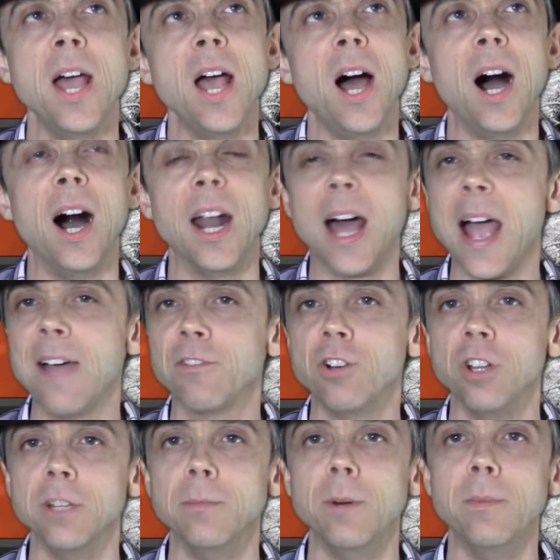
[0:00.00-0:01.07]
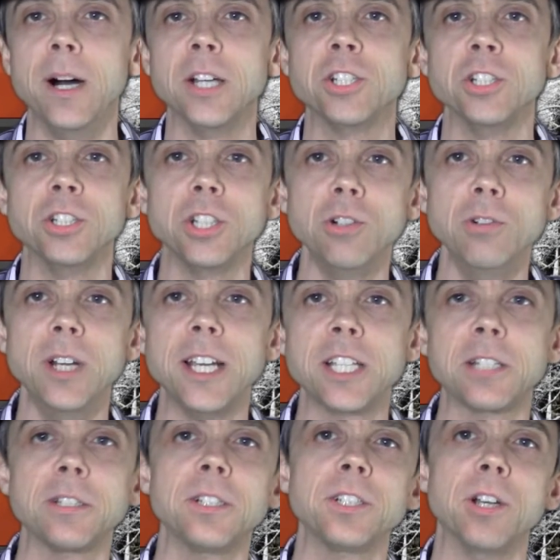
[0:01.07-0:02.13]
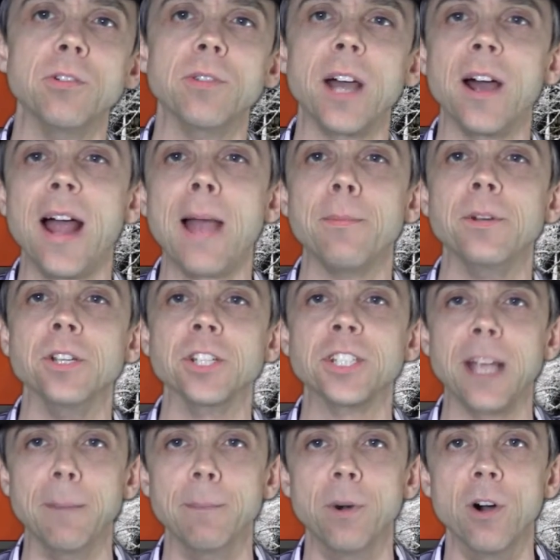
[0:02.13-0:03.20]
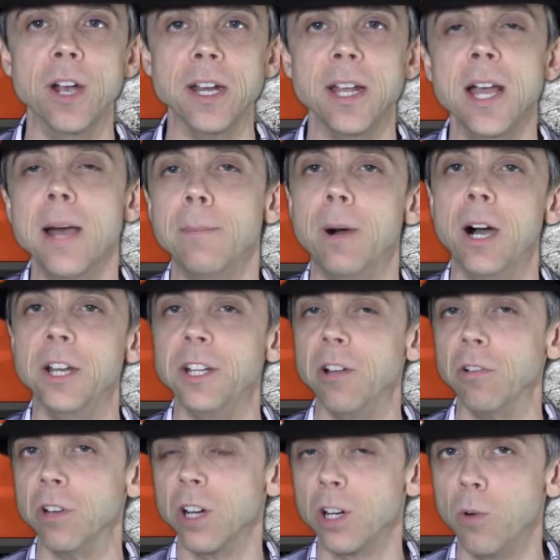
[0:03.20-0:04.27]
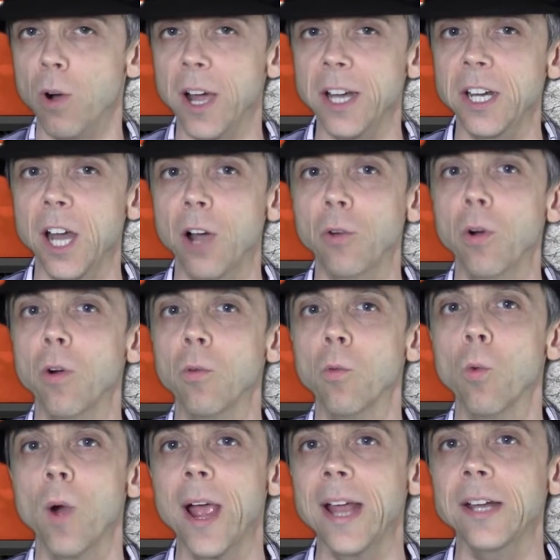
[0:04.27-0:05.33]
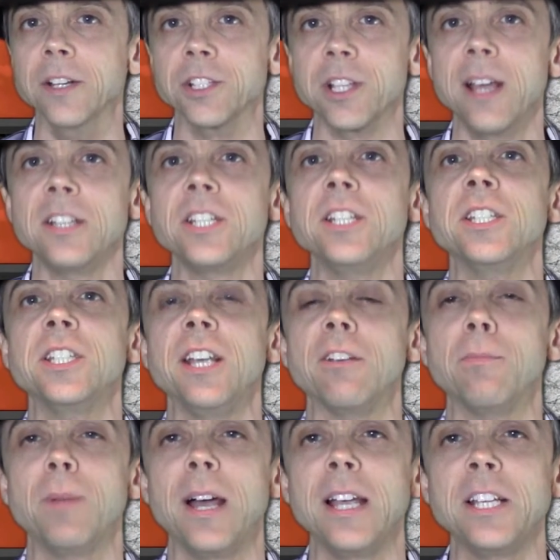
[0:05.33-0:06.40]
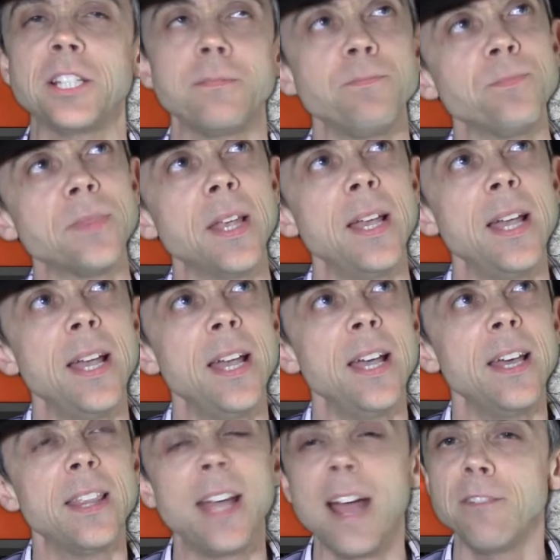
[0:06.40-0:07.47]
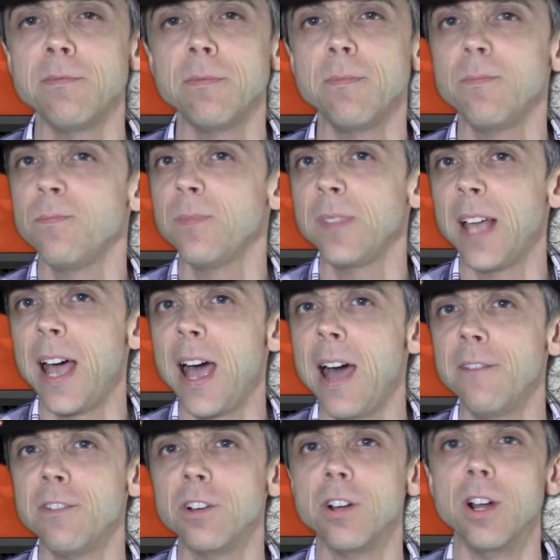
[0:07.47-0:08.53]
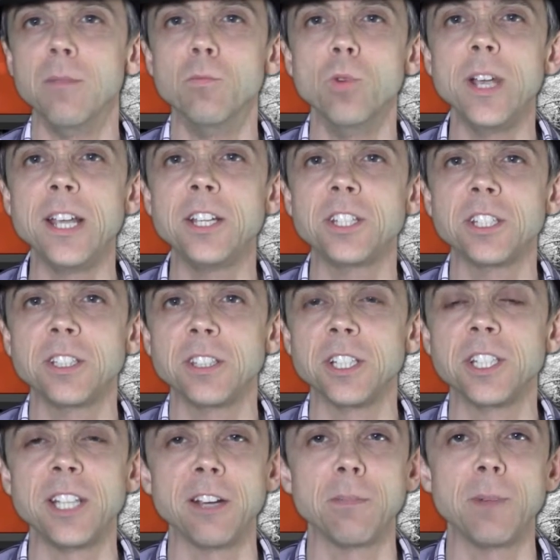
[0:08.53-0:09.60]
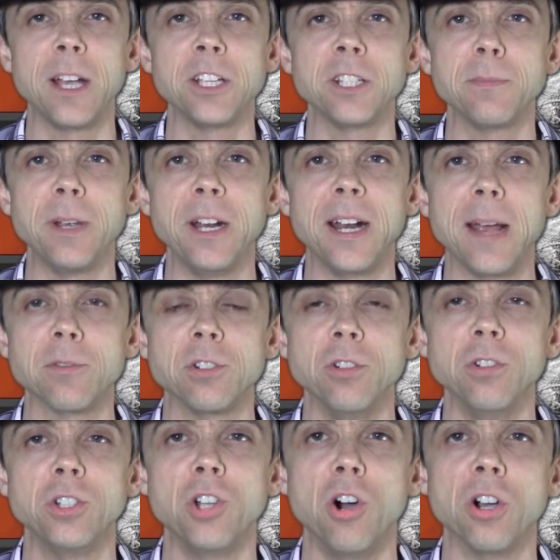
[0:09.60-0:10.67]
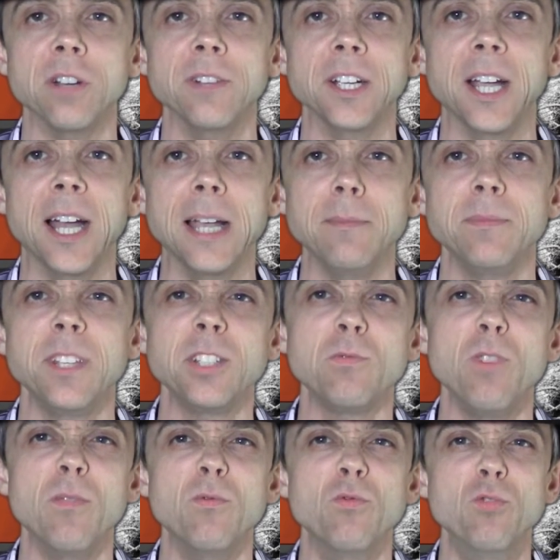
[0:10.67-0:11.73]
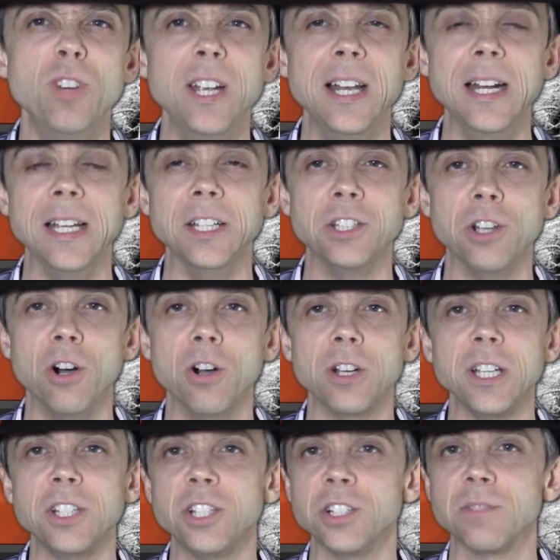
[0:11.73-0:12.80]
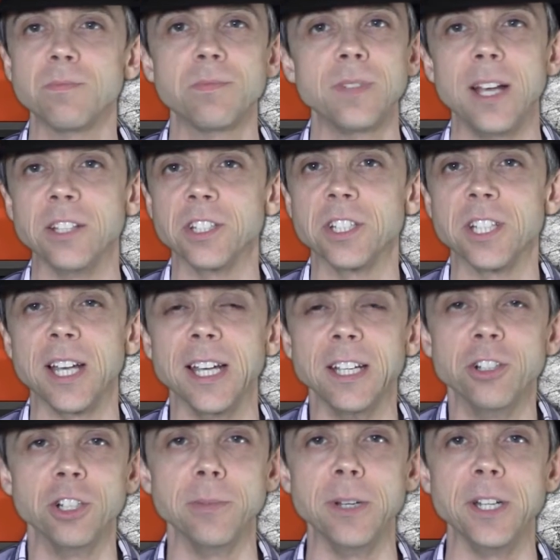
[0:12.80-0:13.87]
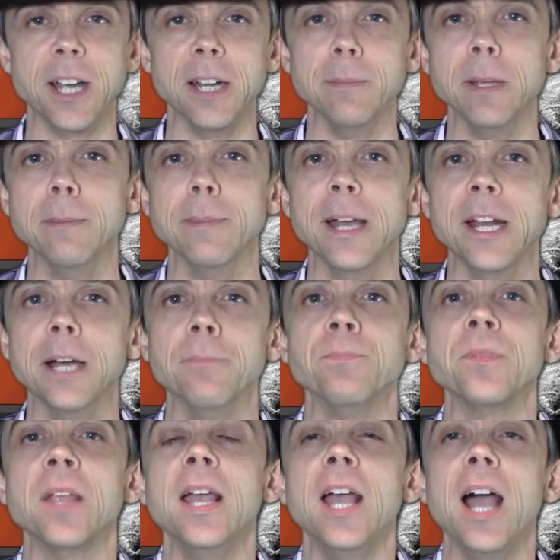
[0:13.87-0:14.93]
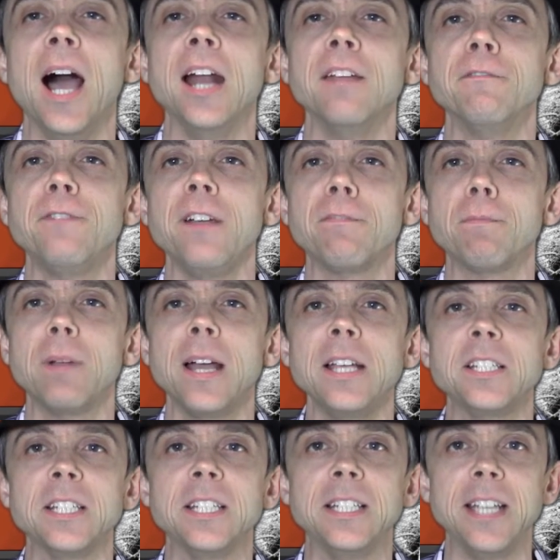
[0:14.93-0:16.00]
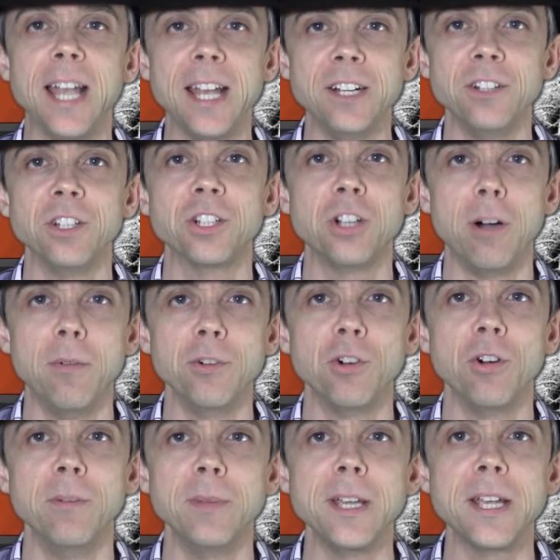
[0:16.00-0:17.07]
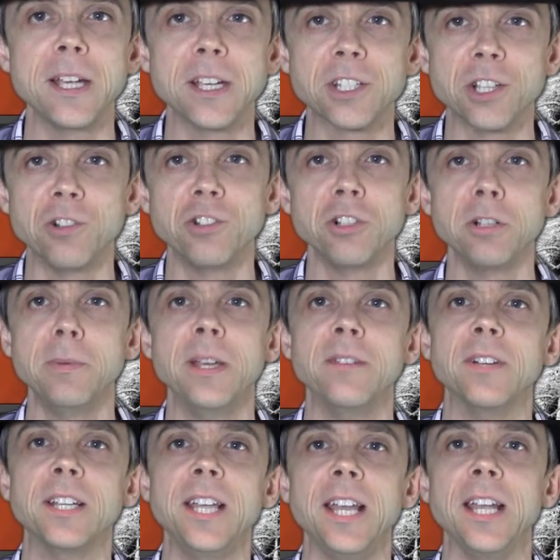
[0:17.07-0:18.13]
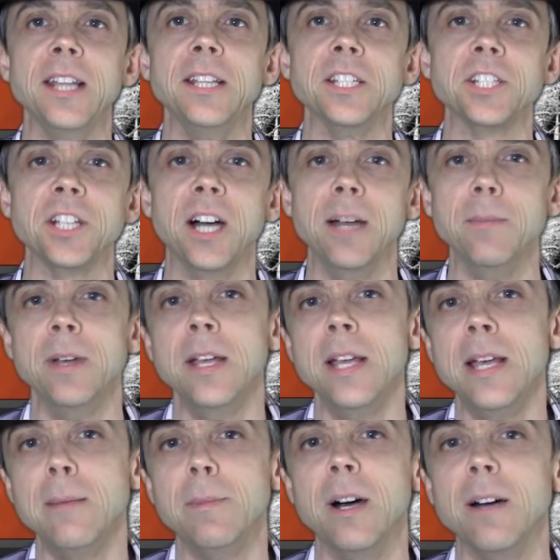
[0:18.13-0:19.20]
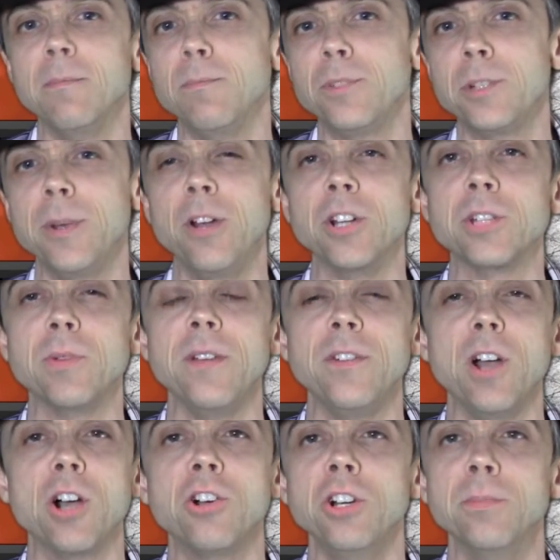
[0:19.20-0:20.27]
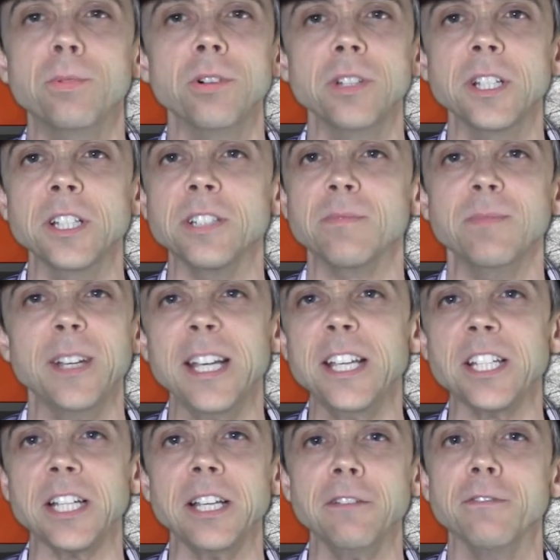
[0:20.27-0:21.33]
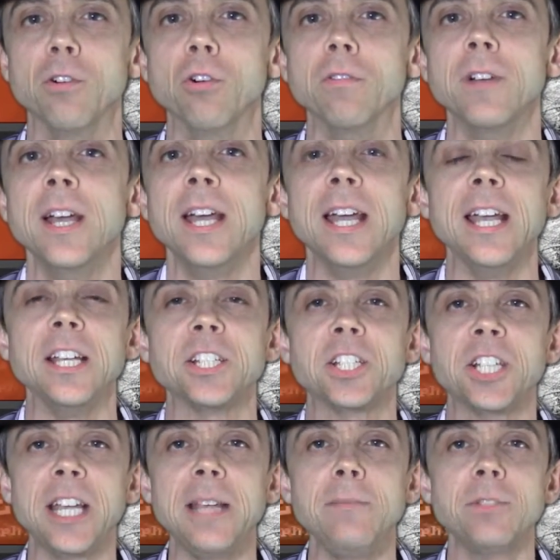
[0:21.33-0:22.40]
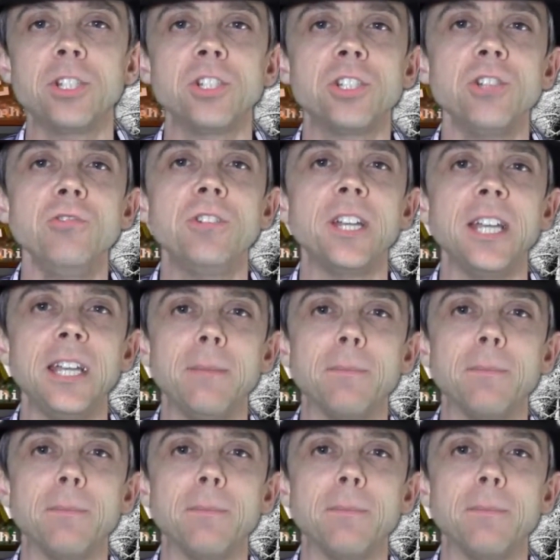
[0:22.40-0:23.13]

and I have got them on my to-do list, so that'll happen at some point, but I don't quite know when. So that's in 6th place. They have other weeks, the 6th place has been an absolute dog of a game. This wasn't really a dog, it's just, as I say, could have been done a bit better. And in 5th place, again on the Commodore Amiga, so it took a bit of a kick in this time. But to be honest with you, I could have put this easily 4th. It's Team Suzuki,